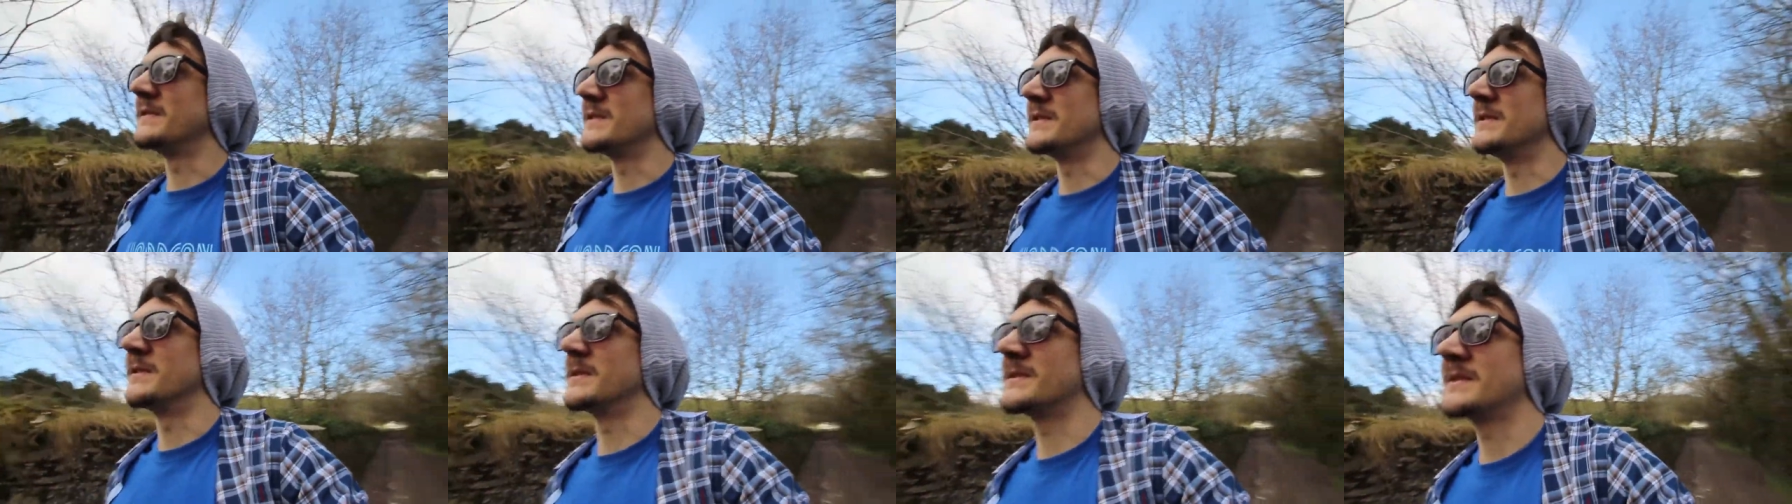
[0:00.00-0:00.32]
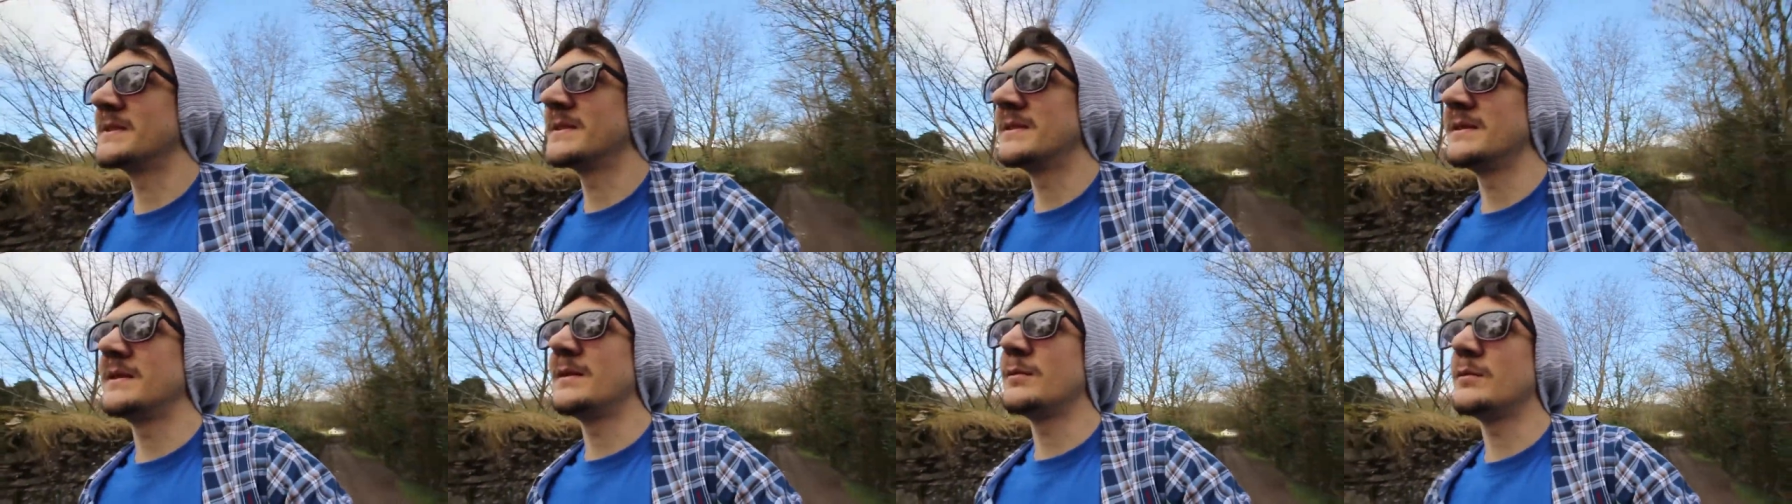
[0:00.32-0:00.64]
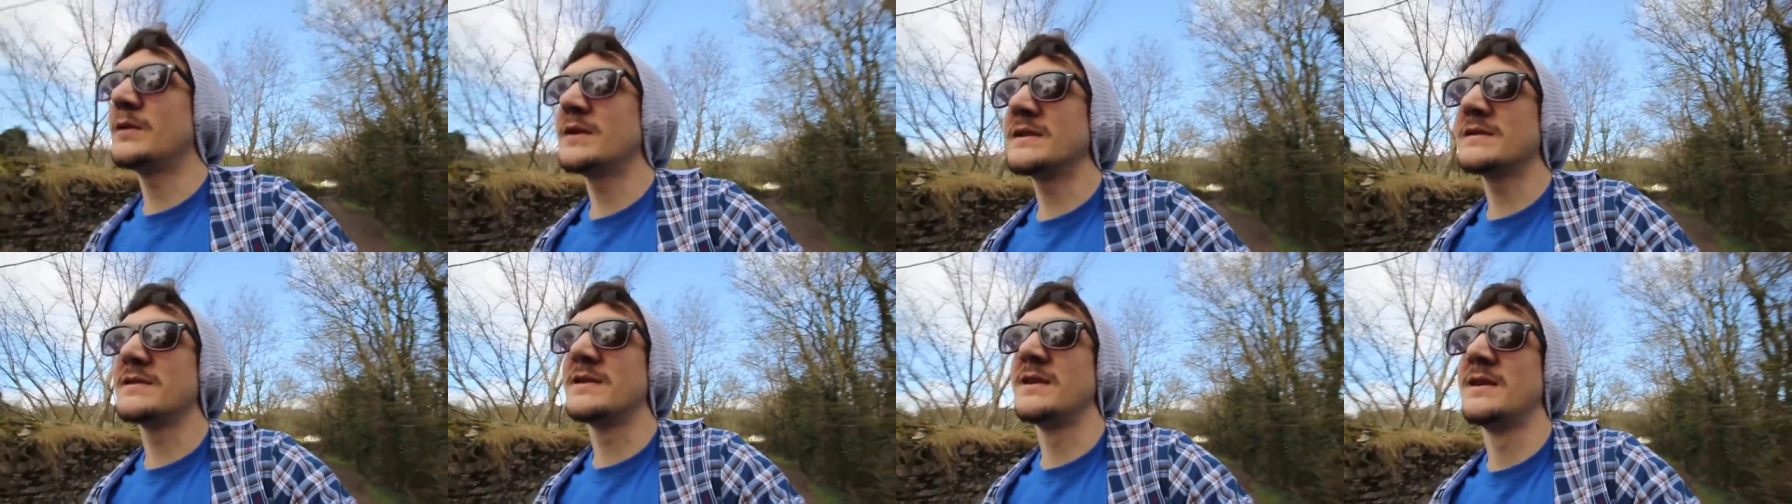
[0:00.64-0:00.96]
dogs. I
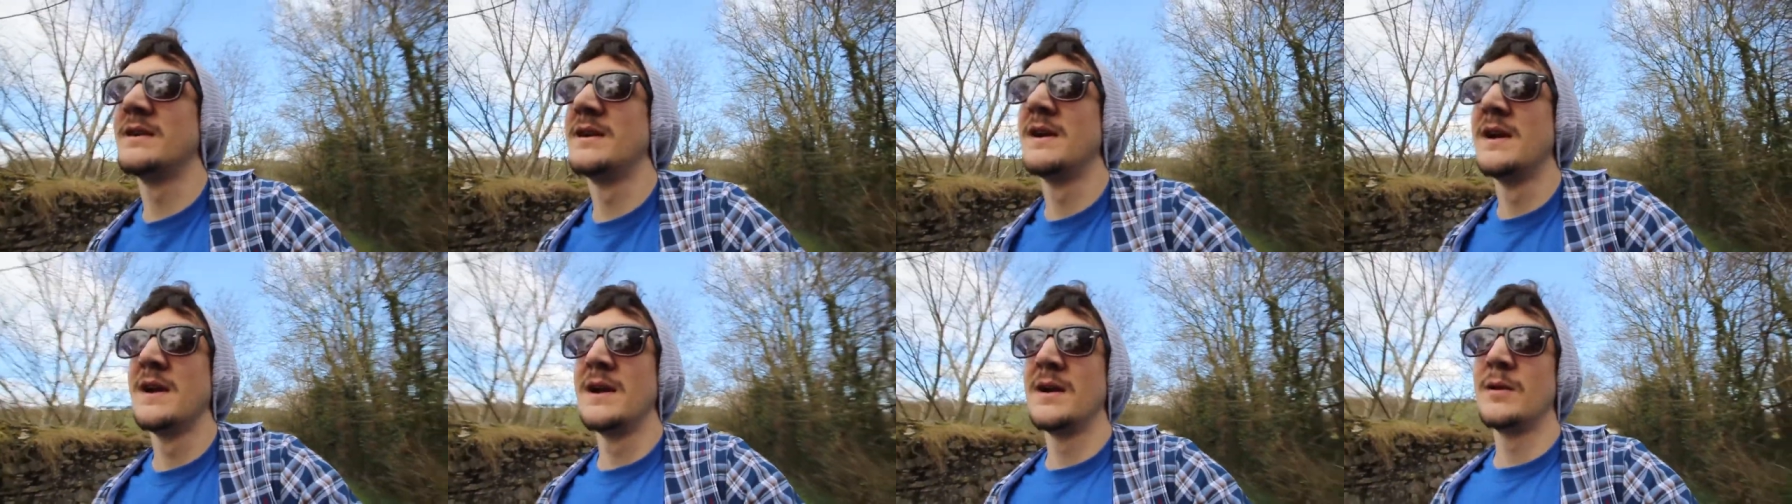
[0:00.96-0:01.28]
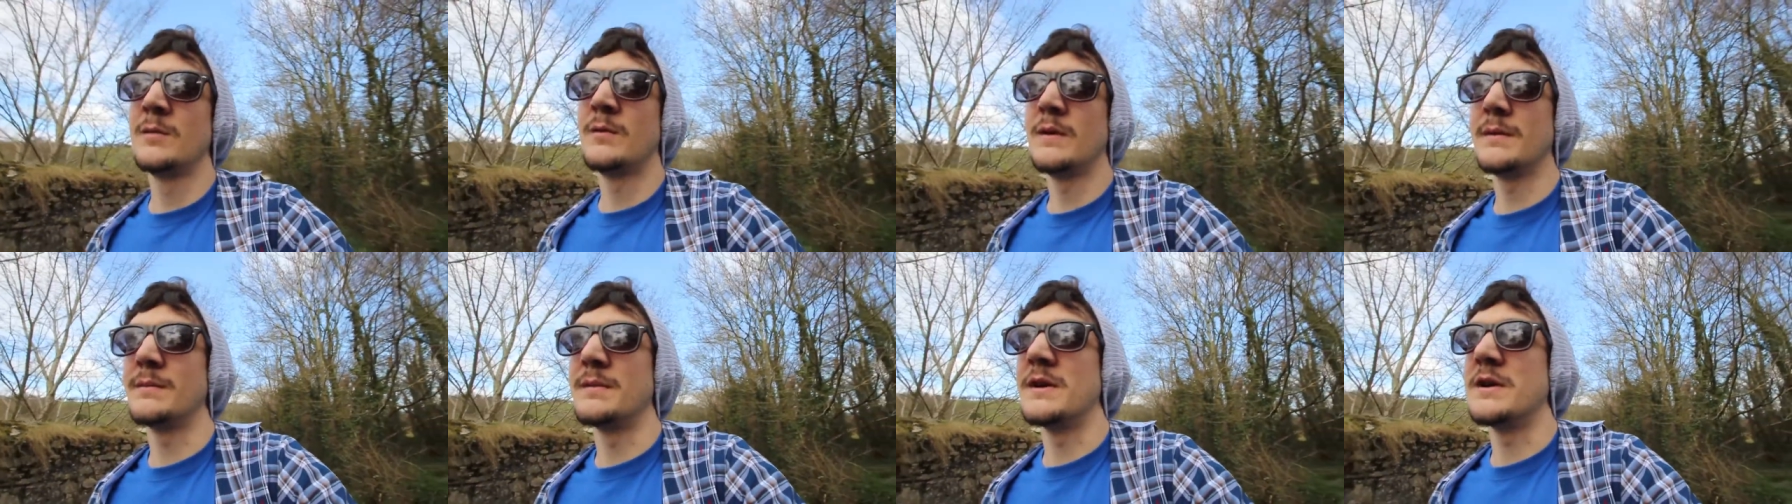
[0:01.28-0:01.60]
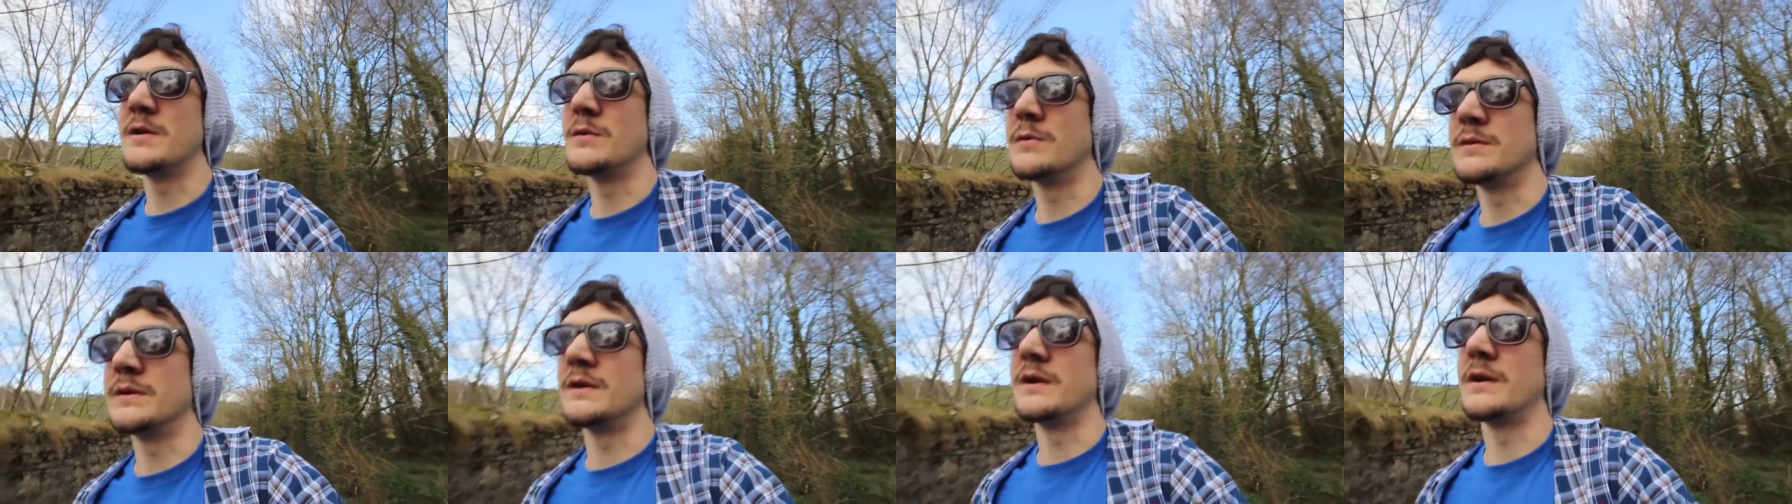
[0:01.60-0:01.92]
want my
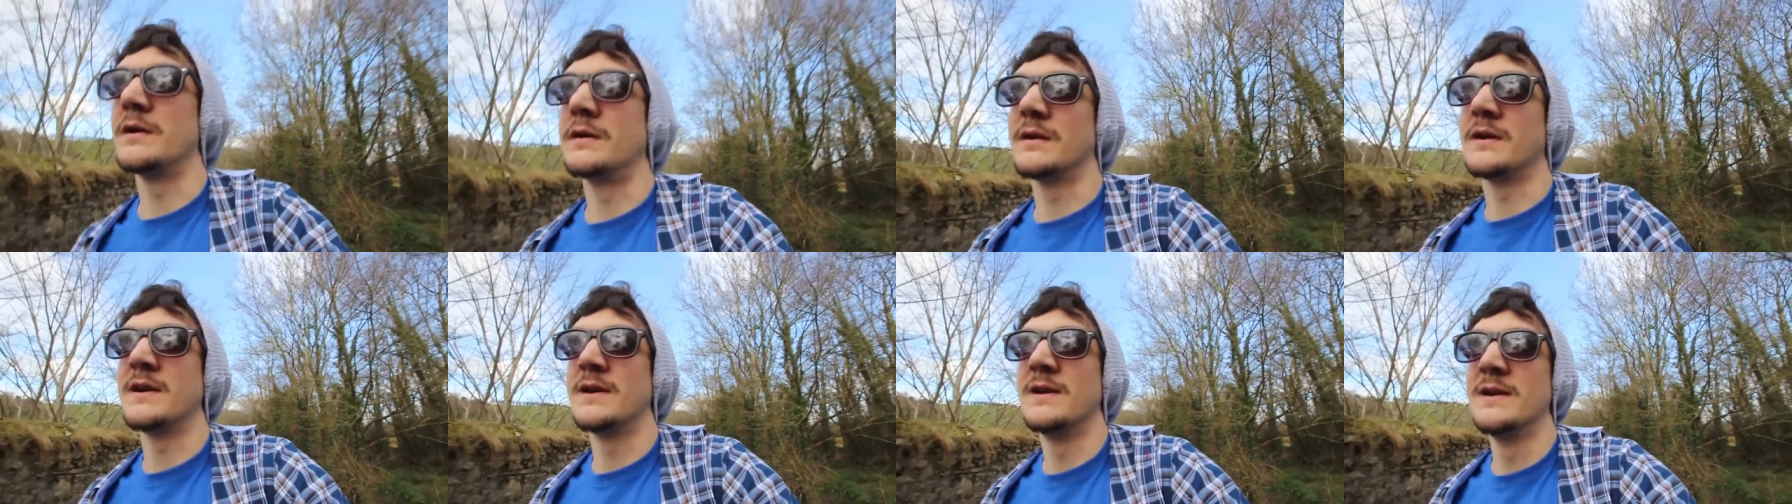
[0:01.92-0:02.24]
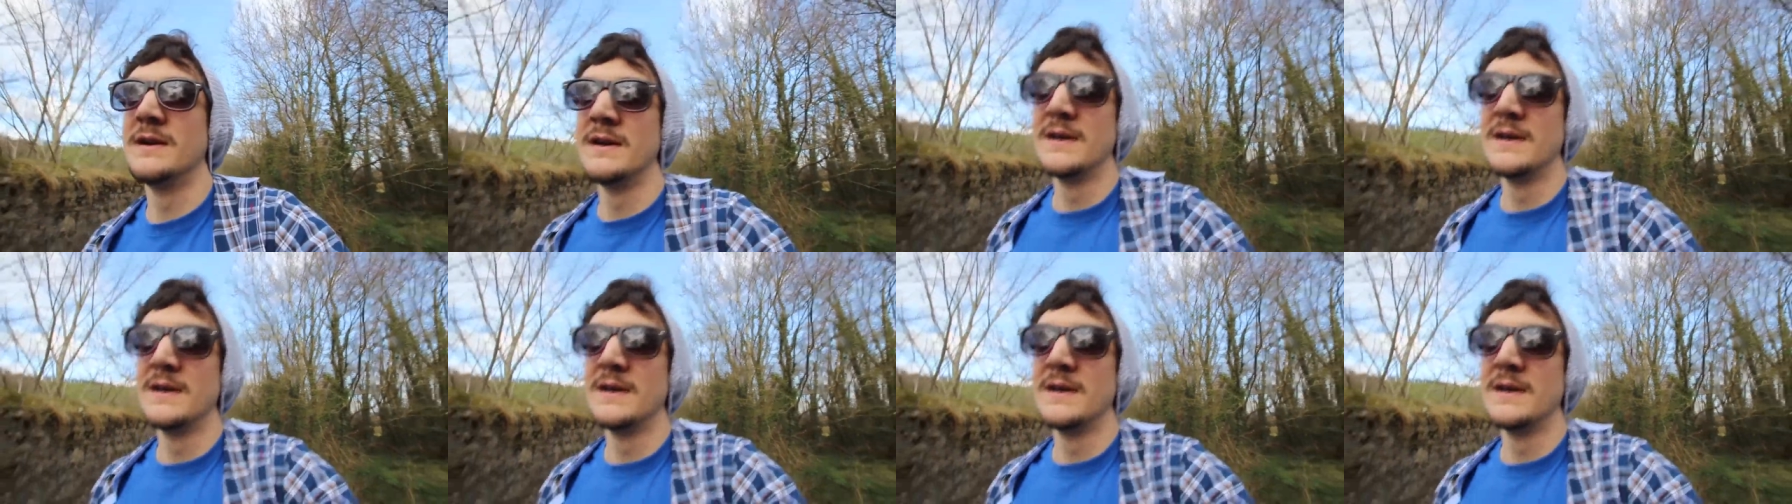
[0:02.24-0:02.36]
own dog.